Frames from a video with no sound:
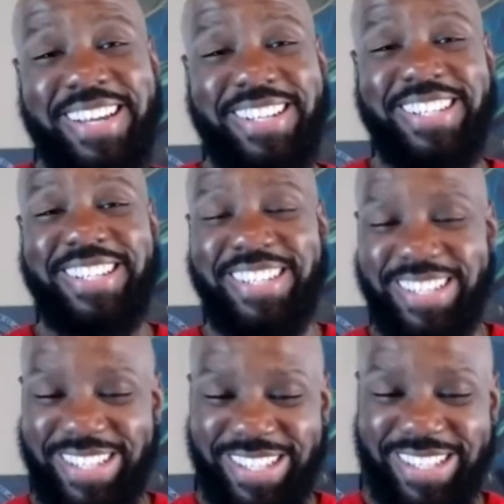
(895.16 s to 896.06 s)
20 30
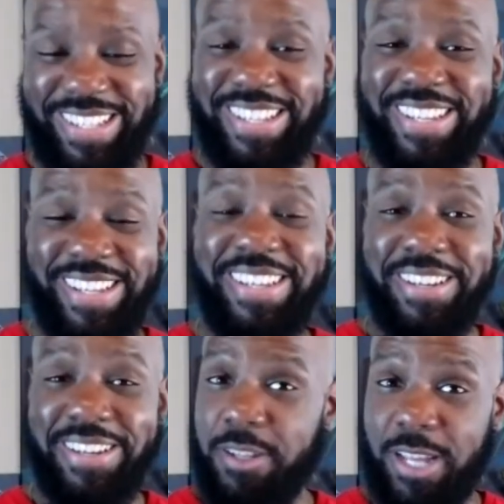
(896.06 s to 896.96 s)
we'll take it
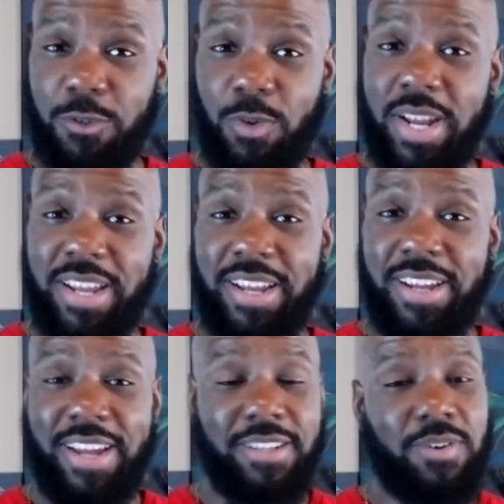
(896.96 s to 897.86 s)
come on that's right
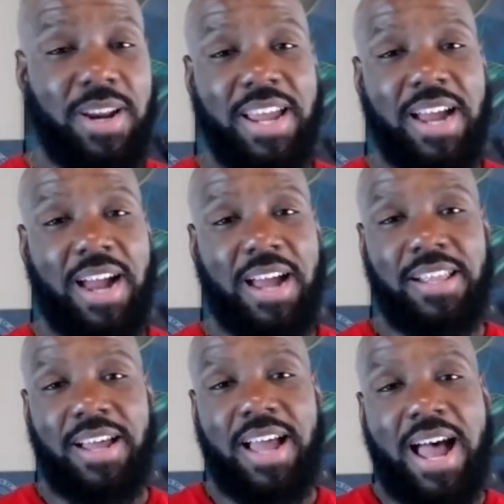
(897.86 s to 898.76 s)
that's right I,